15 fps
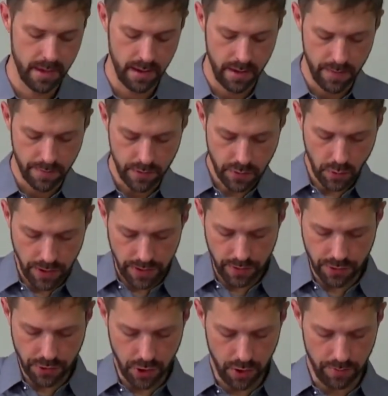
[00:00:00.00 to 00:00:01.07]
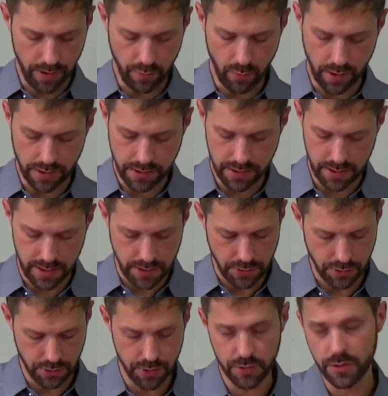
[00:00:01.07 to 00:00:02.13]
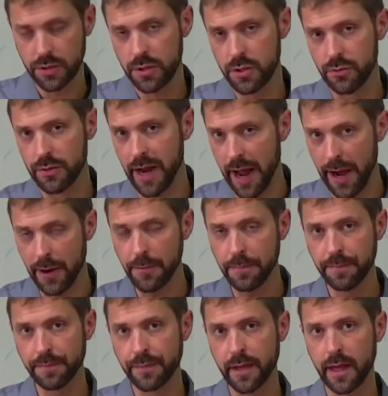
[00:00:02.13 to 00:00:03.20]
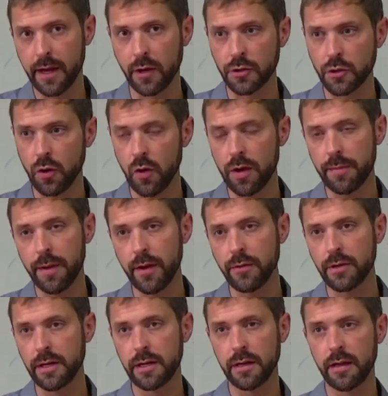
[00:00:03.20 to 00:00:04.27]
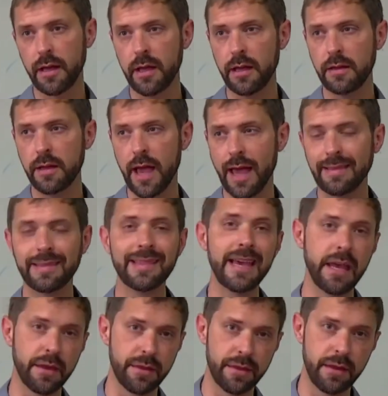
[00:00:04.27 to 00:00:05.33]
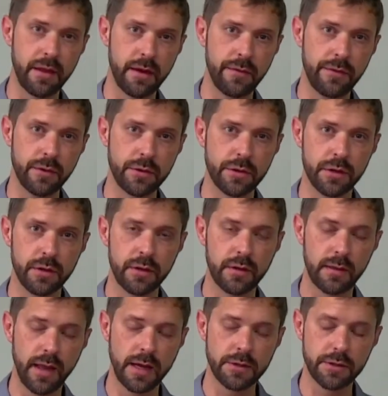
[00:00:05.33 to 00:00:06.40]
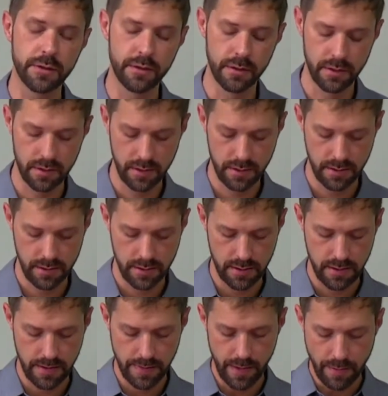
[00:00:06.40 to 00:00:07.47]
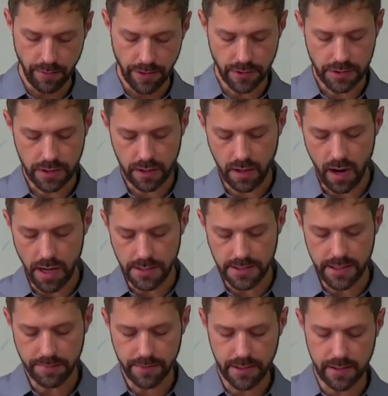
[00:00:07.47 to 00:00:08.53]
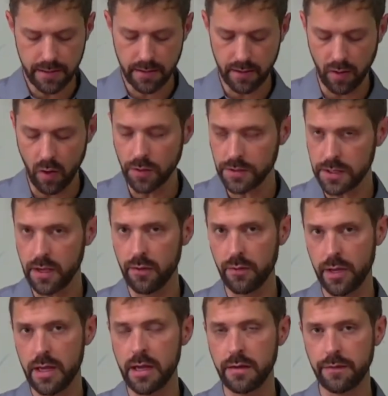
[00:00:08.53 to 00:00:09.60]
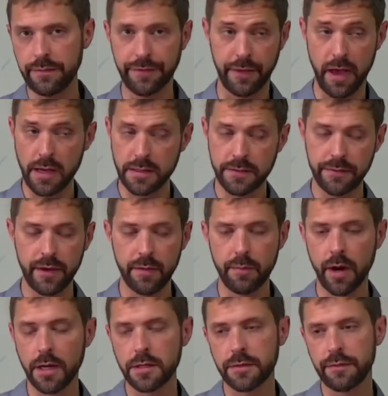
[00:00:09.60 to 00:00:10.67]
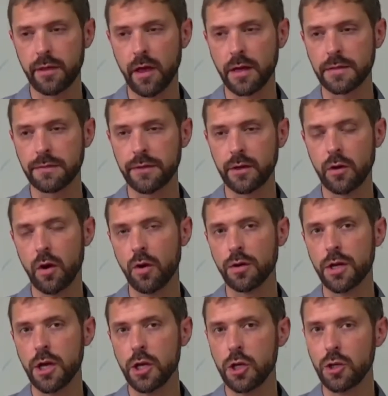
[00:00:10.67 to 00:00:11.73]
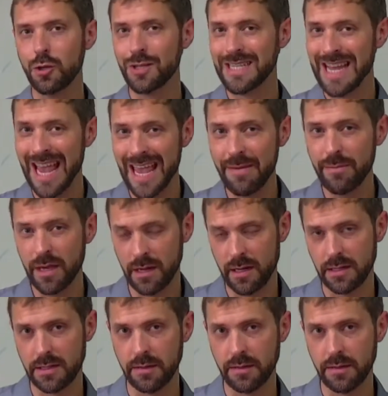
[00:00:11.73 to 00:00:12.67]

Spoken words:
There's one other term I want to introduce to you now, and I'll talk about it at length in a future lecture. But there's a concept also in philosophy, a branch of philosophy, called Eudaimonism.